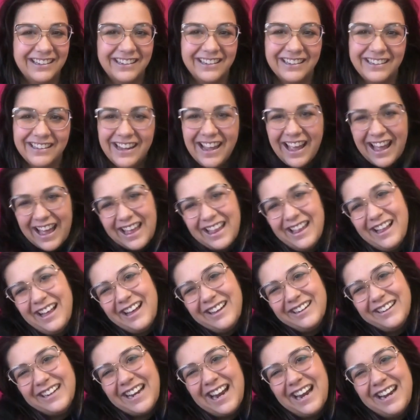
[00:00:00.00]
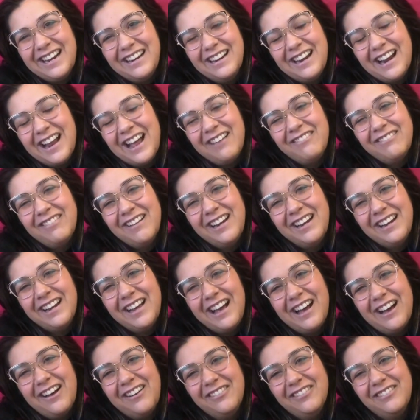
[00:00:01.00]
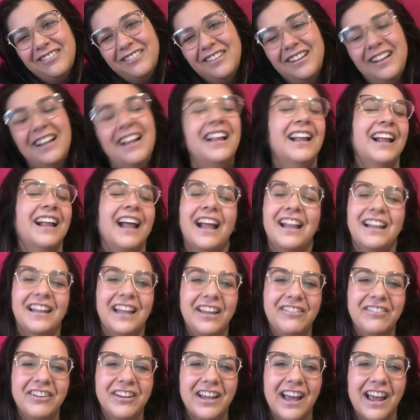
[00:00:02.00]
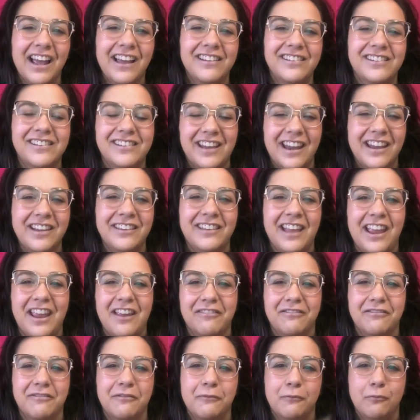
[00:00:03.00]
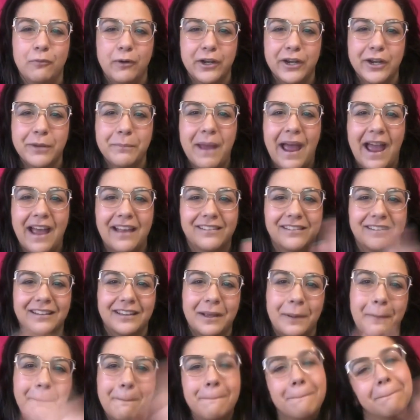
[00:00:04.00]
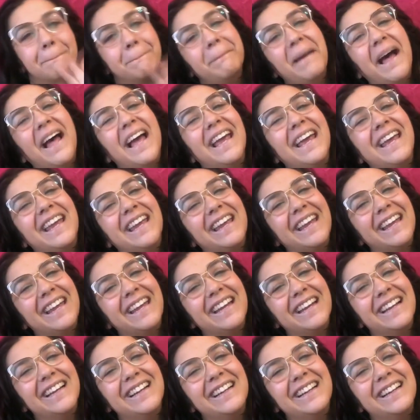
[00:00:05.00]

yeah, alright, I'm gonna go. I love you guys. Stay safe. Wear your mask. Bye!